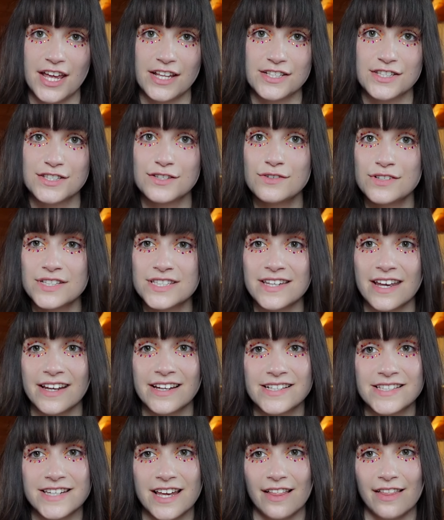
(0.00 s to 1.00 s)
and soon
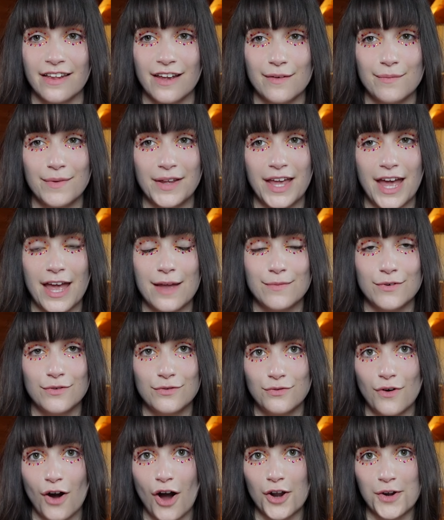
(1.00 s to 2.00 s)
psychedelia became a
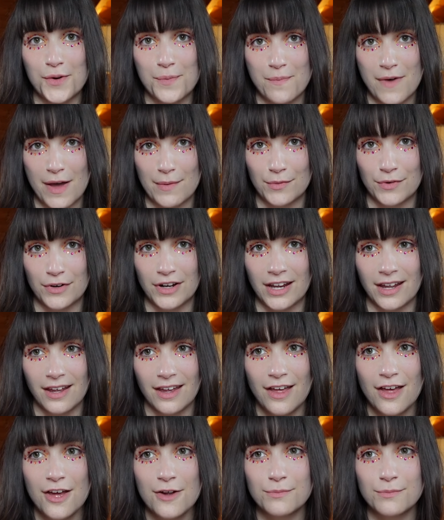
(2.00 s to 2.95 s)
fond memory,